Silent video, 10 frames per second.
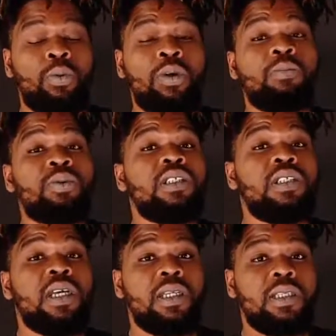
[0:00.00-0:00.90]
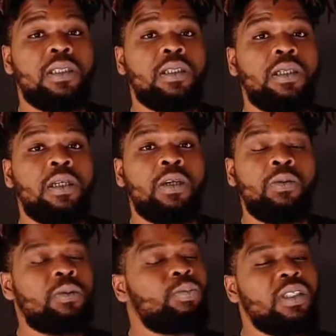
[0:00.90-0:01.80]
We appreciate it.
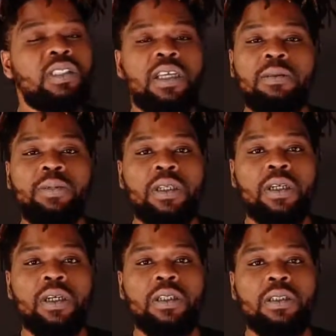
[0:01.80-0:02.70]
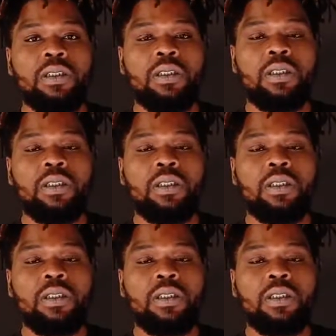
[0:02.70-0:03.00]
We appreciate being heard.